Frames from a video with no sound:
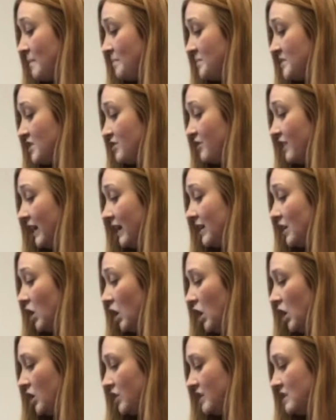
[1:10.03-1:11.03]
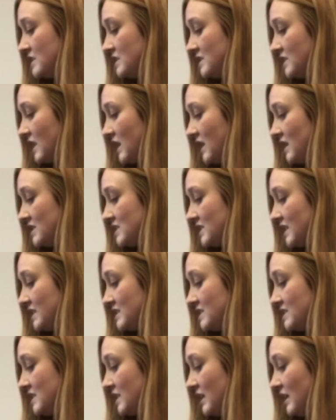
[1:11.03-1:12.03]
To find all these things, a
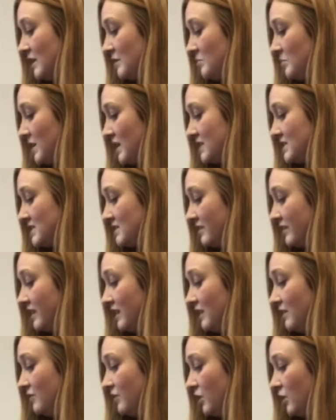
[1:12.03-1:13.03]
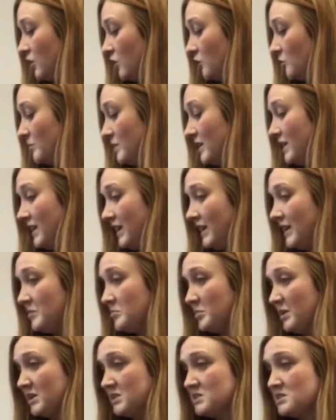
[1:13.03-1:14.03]
seed must leave home. It
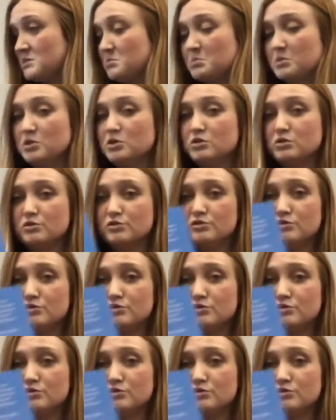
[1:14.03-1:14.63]
must move.